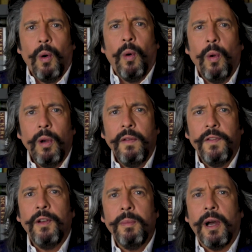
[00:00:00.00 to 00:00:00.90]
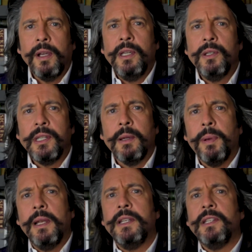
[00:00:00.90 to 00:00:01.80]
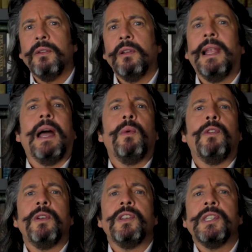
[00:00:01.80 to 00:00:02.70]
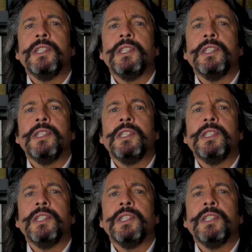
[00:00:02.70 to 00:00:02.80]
all of whom are using a political language which is